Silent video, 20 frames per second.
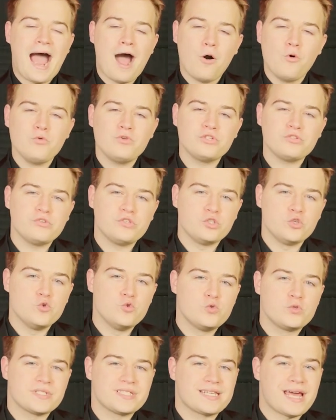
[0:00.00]
How do
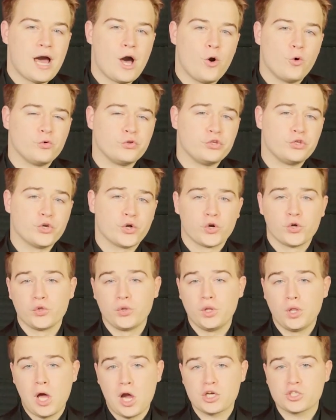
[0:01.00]
you sell
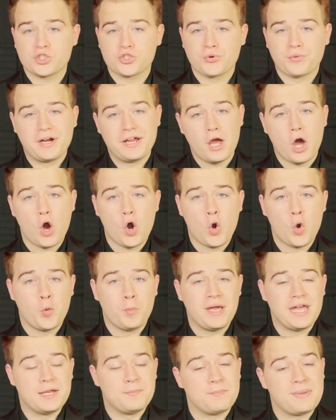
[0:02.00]
your luxury
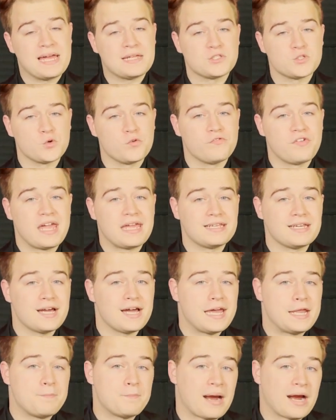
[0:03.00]
home in
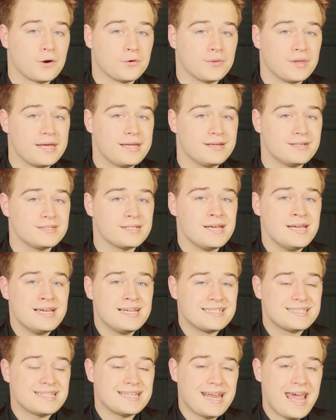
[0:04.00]
Pennsylvania and Maryland?
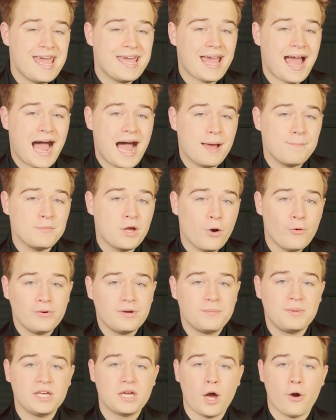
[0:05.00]
Today, I'm
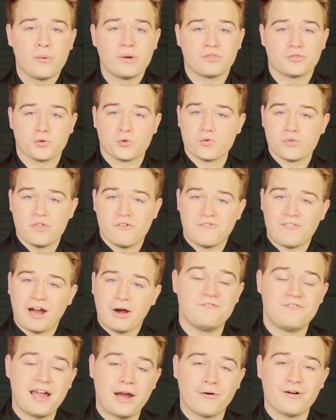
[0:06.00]
going to be going through
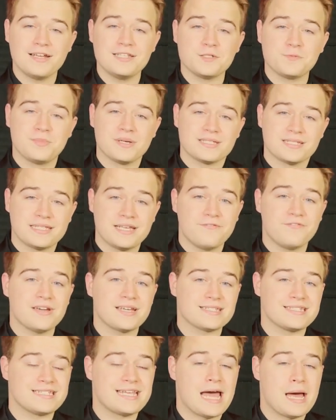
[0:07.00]
the very
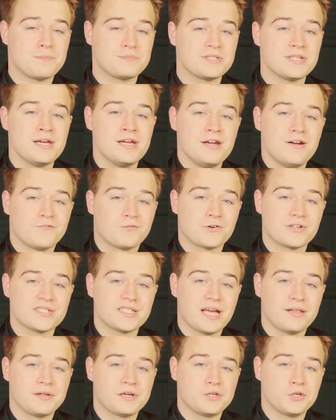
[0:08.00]
specific steps for
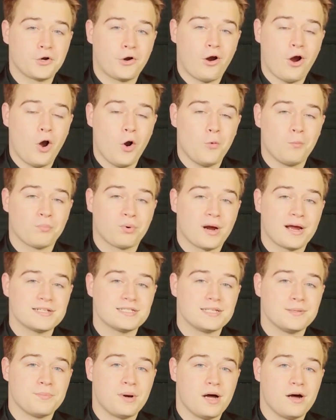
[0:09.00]
selling your home
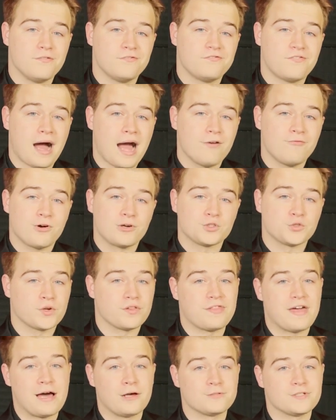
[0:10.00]
priced above
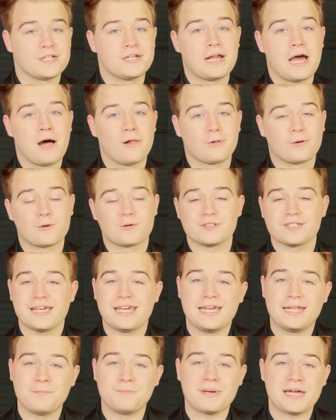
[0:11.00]

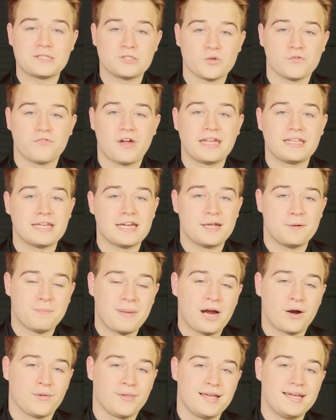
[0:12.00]
$500,000 in Pennsylvania
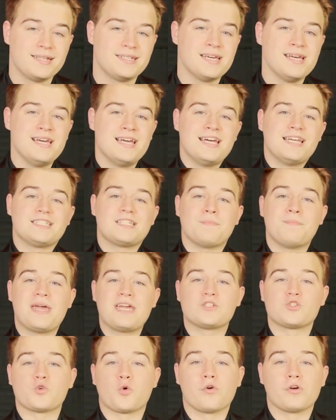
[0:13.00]
and Maryland to
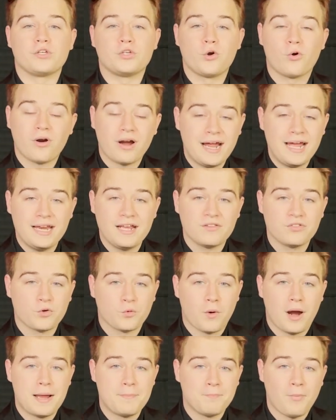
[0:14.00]
make sure you're hitting
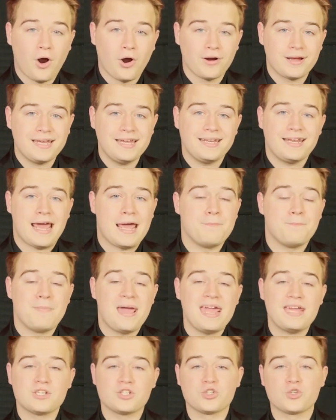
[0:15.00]
the right market
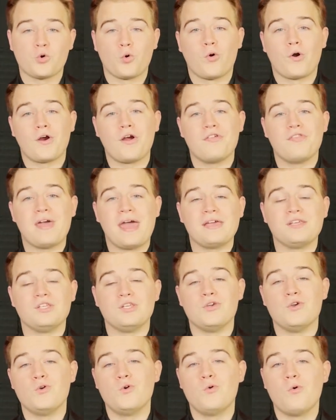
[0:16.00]
and make sure that
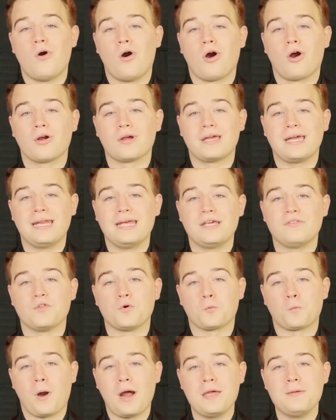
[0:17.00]
you are
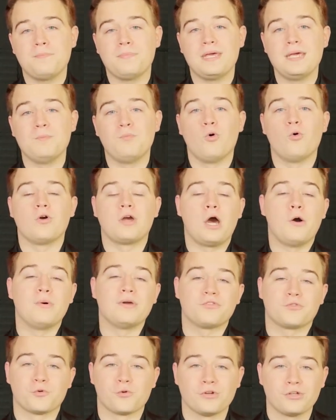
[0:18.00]
getting the right people
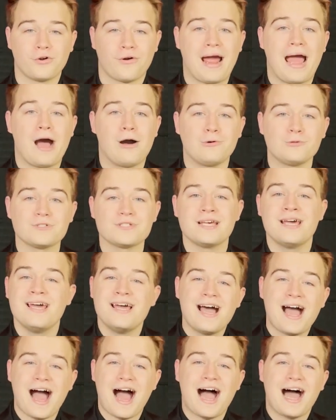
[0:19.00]
going through your house.
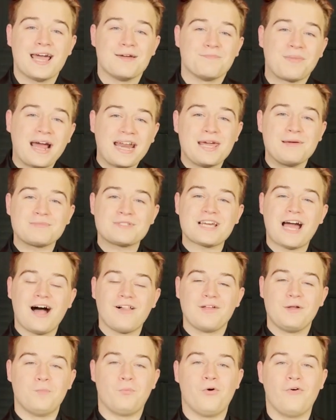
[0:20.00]
Hi, my name's
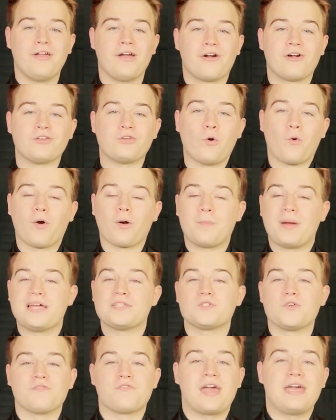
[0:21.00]
Colin Boyer, your
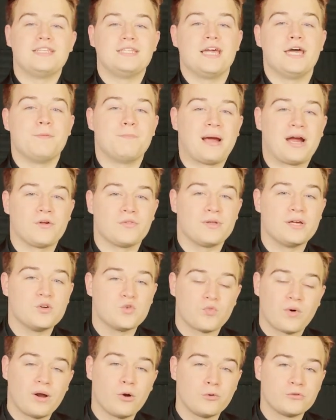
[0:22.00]
Pennsylvania and
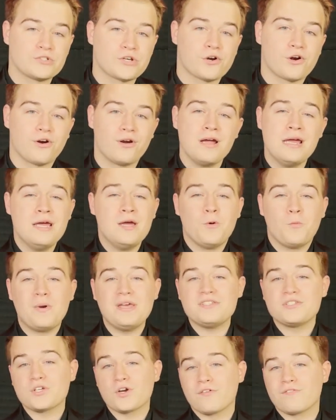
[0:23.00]
Maryland Realtor.
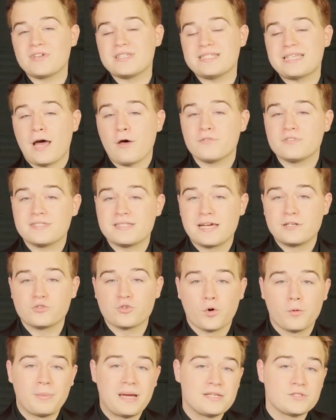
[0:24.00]
We service South
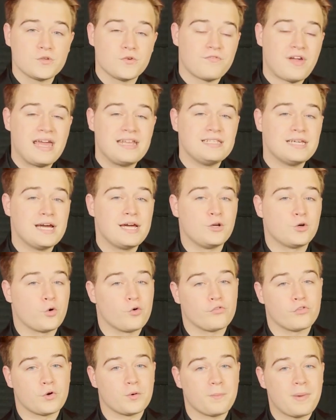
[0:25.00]
Central Pennsylvania and
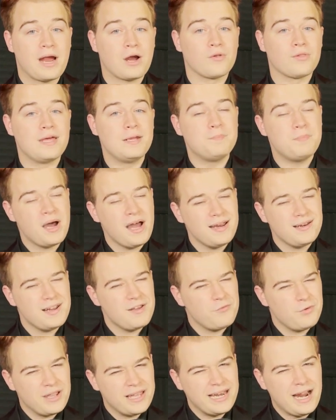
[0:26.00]
Northern Maryland, but
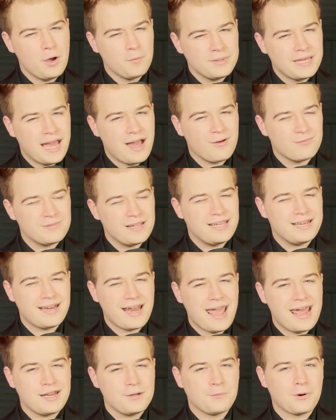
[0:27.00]
if we can help you out
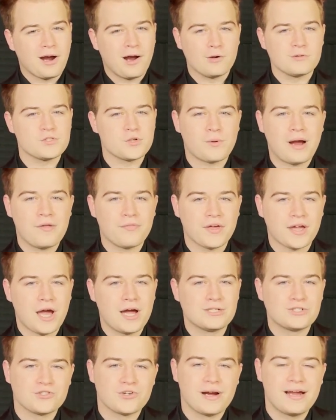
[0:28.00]
in anywhere else around the
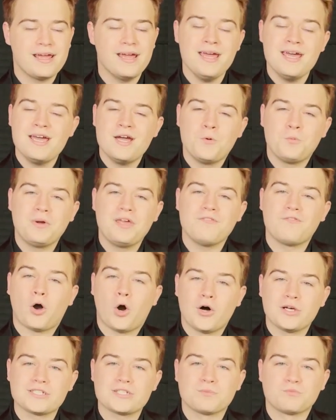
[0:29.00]
country, we have
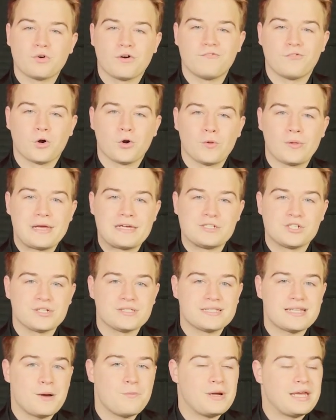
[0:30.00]
awesome referral
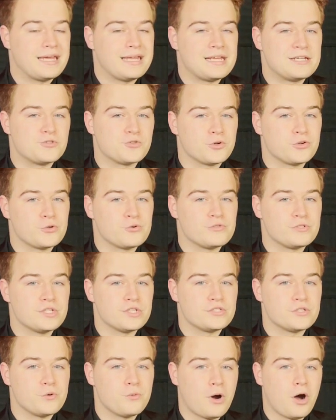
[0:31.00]
agents that we can
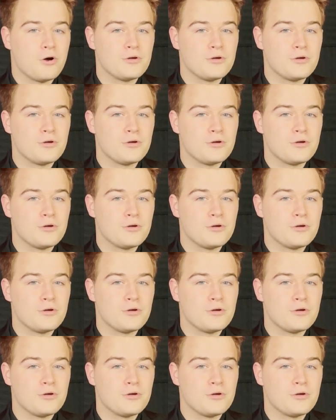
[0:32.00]
introduce you to.